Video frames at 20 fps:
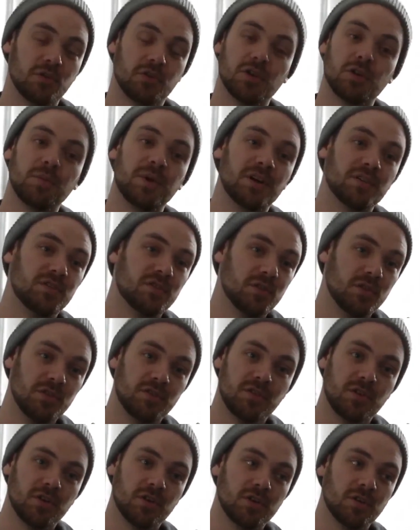you're going to be able to do
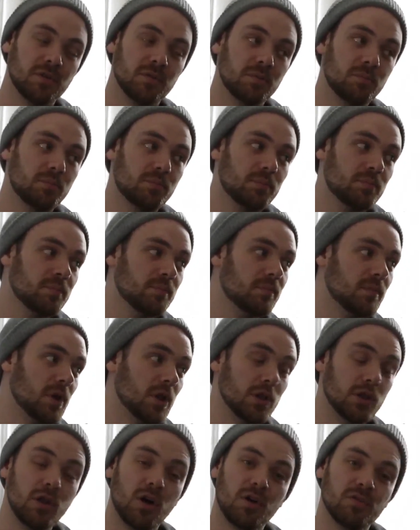this on
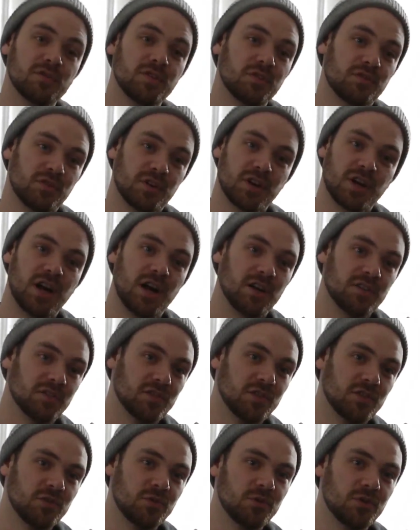a lot of different
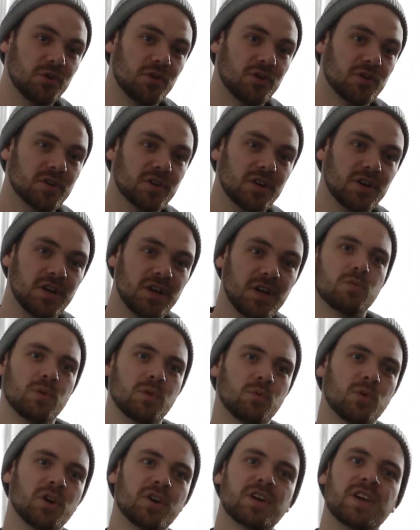cars in new york
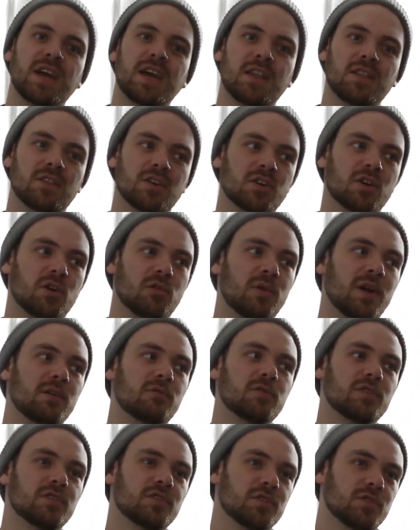we weren't getting the
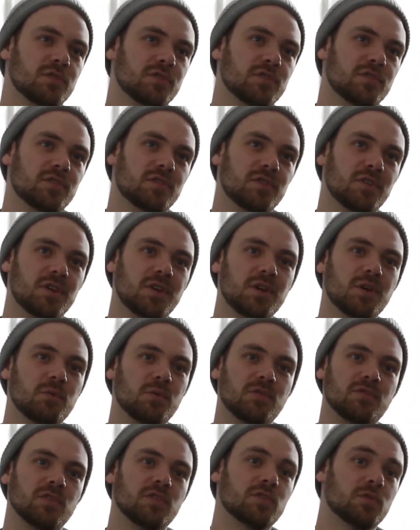correct results
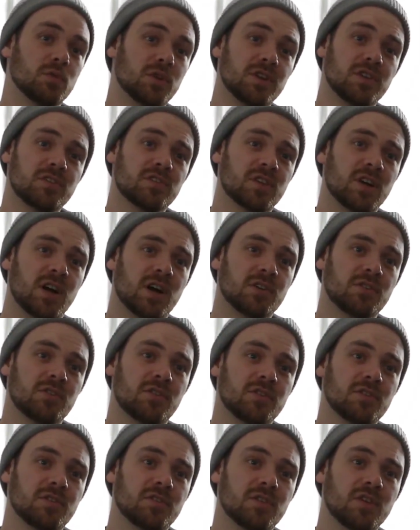with the Swedish car
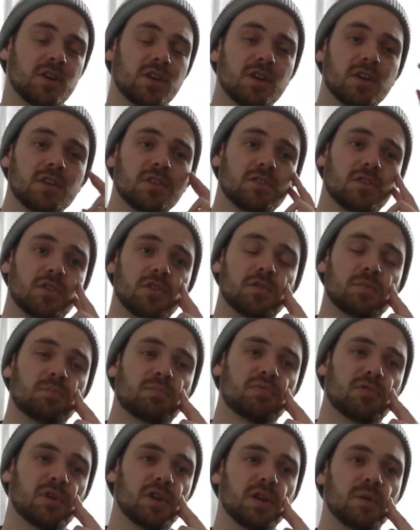doors, so it's
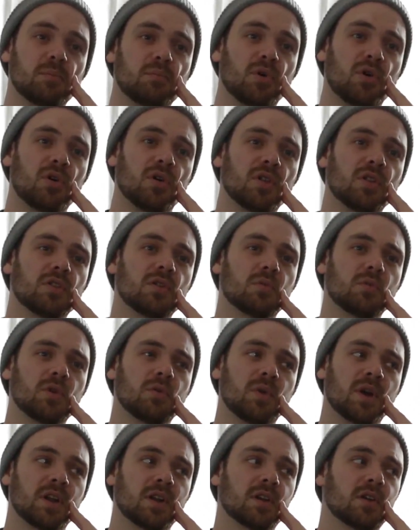pretty important that
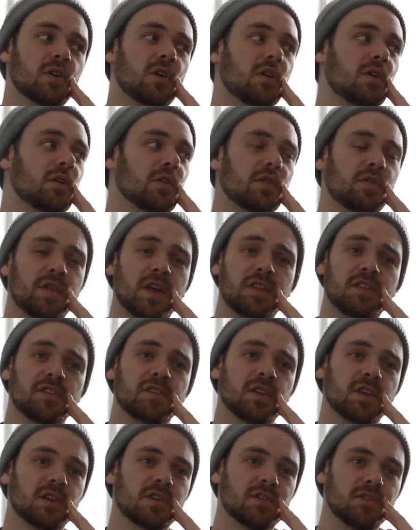we went and got
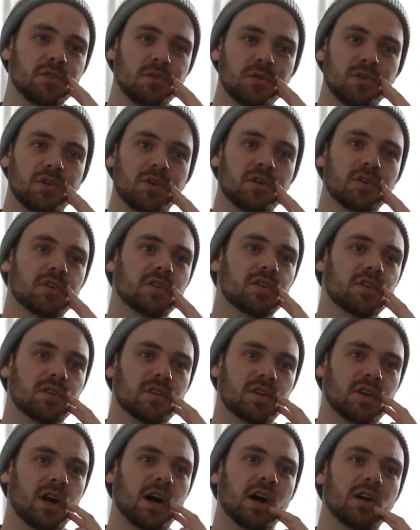authentic New York
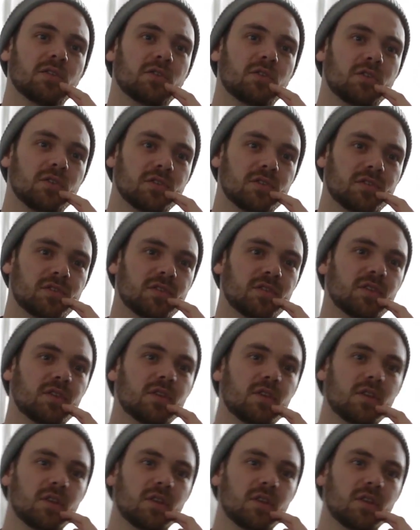car doors.